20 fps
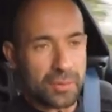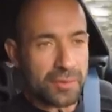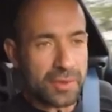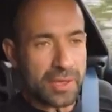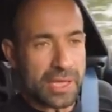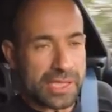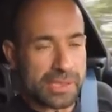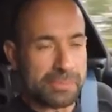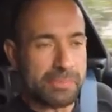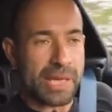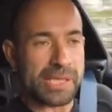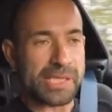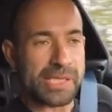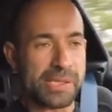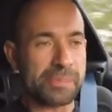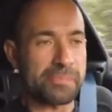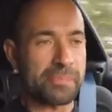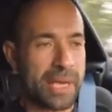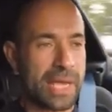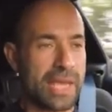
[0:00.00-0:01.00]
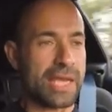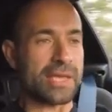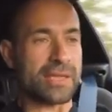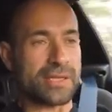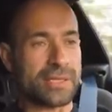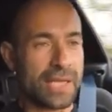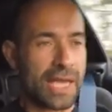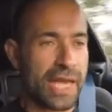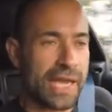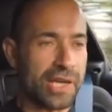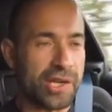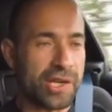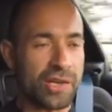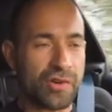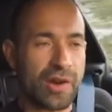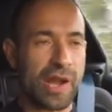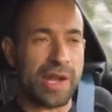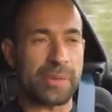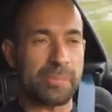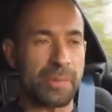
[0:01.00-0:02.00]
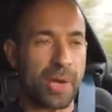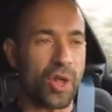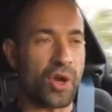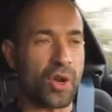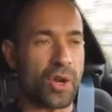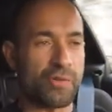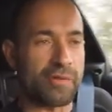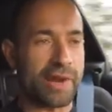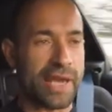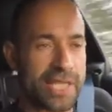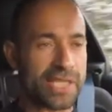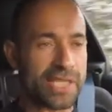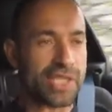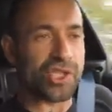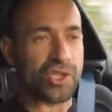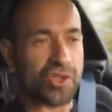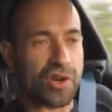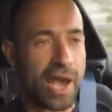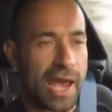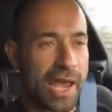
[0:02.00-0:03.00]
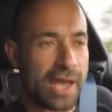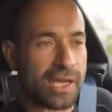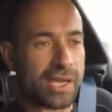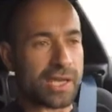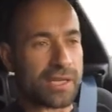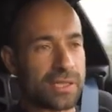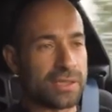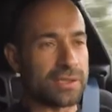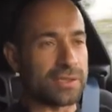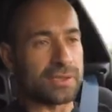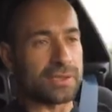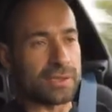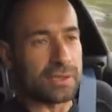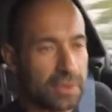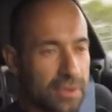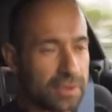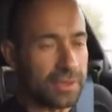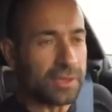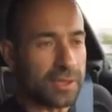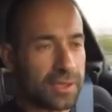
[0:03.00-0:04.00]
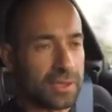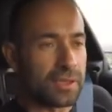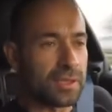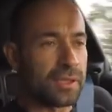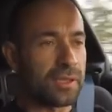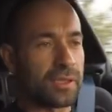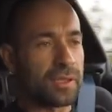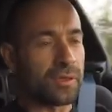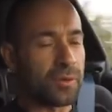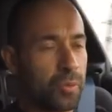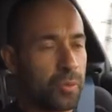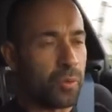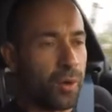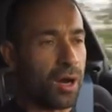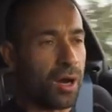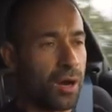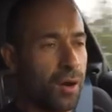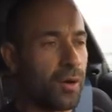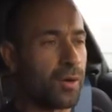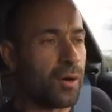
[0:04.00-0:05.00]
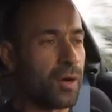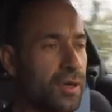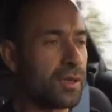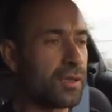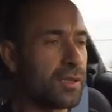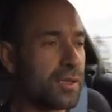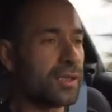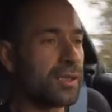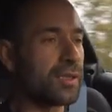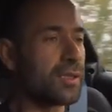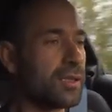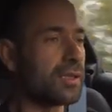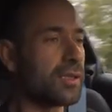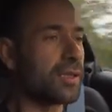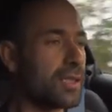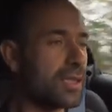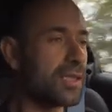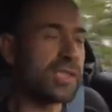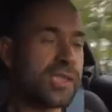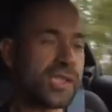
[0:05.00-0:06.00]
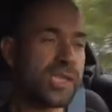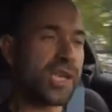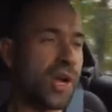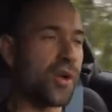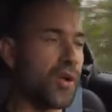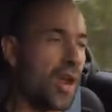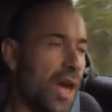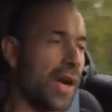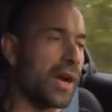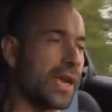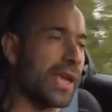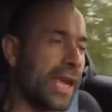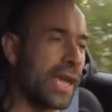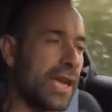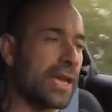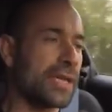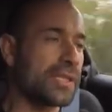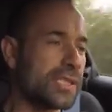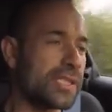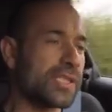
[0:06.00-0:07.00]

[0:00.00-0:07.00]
This must be incredible on a racetrack. Whoa, so lucky